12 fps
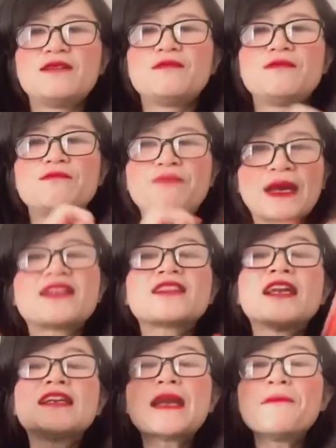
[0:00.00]
But
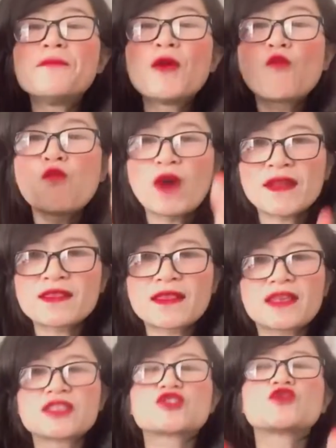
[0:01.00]
the number one
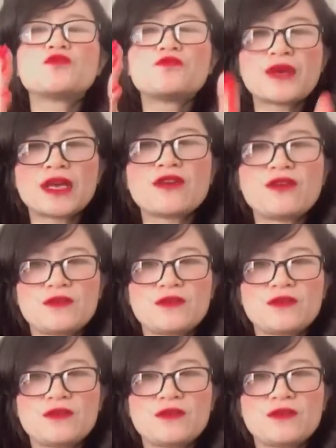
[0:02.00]
thing to bring you